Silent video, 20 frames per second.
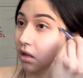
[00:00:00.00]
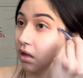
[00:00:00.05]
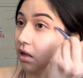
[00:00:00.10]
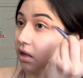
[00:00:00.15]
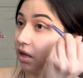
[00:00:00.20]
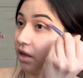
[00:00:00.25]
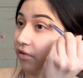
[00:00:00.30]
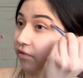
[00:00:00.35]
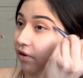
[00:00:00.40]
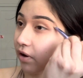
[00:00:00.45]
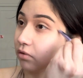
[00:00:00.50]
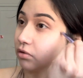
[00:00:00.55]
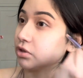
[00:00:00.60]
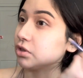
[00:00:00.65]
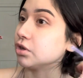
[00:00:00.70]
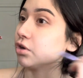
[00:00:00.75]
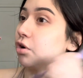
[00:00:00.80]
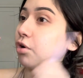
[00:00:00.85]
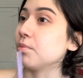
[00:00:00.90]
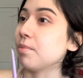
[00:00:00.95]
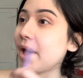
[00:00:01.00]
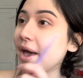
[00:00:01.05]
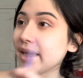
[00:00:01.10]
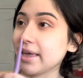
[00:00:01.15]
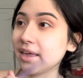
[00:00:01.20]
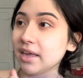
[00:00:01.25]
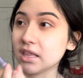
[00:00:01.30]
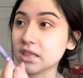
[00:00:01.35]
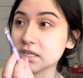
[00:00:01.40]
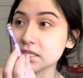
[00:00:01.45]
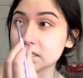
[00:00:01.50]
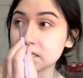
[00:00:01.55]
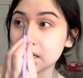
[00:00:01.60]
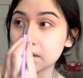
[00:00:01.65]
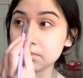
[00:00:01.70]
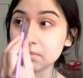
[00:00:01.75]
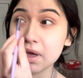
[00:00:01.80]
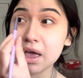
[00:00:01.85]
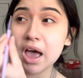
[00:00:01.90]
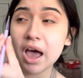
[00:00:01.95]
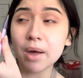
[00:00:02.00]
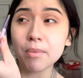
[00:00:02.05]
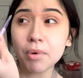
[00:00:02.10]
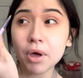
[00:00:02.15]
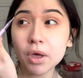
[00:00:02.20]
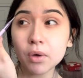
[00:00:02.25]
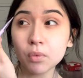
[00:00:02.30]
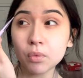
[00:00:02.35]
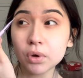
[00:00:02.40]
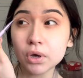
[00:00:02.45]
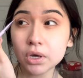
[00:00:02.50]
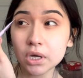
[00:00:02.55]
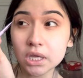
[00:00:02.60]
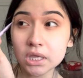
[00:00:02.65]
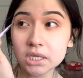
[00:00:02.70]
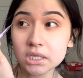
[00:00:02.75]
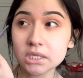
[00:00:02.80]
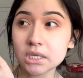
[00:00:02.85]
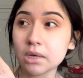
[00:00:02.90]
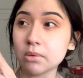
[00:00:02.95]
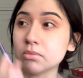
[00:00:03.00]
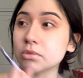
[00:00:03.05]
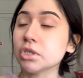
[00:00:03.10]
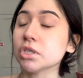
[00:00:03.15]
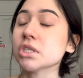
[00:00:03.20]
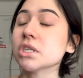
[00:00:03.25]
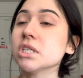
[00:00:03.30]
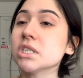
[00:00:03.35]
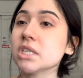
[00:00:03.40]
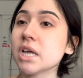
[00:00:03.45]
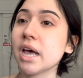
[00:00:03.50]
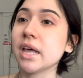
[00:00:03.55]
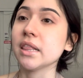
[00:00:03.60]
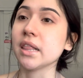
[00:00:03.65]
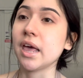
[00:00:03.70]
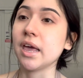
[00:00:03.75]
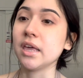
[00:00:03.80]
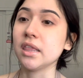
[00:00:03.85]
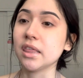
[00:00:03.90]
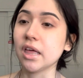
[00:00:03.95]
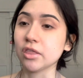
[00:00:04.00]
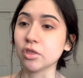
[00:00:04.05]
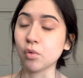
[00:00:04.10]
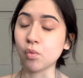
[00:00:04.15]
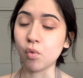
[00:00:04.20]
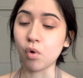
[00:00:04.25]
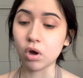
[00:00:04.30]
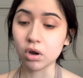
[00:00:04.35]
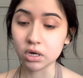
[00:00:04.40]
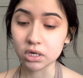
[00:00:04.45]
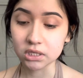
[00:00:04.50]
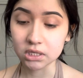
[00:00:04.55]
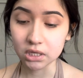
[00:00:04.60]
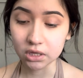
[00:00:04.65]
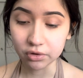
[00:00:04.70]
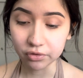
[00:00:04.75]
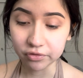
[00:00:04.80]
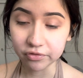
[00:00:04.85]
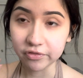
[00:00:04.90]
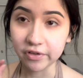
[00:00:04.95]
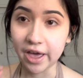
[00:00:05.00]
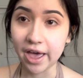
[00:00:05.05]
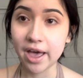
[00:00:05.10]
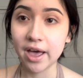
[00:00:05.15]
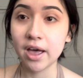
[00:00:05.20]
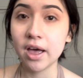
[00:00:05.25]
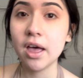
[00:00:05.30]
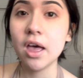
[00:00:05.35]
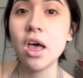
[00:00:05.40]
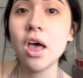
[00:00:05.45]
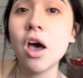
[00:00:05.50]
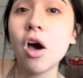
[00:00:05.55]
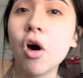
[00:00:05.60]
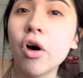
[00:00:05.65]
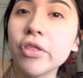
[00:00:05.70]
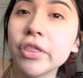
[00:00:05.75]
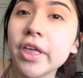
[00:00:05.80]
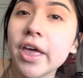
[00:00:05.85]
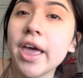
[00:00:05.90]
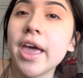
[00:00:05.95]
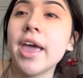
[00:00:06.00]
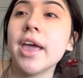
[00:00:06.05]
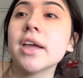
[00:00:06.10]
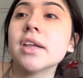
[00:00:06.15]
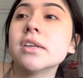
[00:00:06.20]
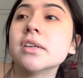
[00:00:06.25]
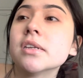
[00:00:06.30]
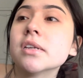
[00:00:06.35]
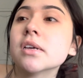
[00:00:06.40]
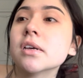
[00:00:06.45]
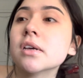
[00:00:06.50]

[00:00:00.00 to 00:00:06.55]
If I was to go back and get the same, I probably will get the same just because I like that the wand is a little fat on the end.